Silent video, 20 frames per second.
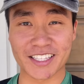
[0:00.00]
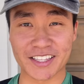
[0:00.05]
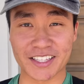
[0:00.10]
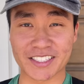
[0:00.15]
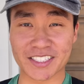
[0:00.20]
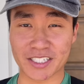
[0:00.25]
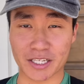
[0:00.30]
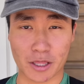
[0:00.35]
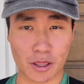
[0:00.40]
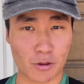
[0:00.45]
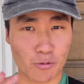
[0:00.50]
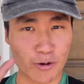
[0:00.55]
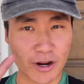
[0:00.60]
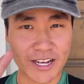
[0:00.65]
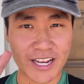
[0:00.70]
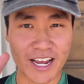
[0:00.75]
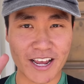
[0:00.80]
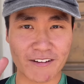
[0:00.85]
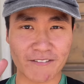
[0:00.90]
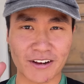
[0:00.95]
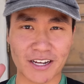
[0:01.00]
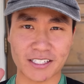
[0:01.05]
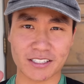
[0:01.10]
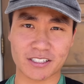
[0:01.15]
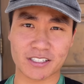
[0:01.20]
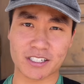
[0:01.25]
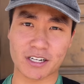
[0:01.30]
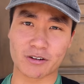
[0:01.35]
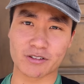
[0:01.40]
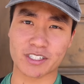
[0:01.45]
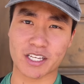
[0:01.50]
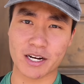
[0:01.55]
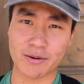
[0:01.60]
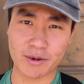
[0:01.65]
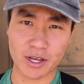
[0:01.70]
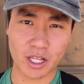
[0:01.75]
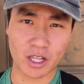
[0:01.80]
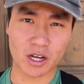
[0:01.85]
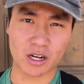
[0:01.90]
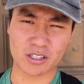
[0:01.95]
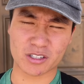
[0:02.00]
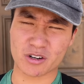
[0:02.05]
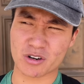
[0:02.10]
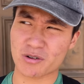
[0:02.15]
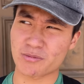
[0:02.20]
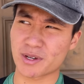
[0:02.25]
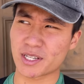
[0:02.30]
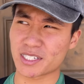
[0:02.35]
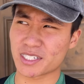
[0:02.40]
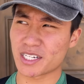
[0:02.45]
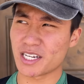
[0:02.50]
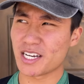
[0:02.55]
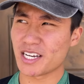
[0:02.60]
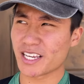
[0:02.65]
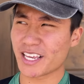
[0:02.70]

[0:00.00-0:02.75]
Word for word: This is a three day event, so it's gonna be a long tournament.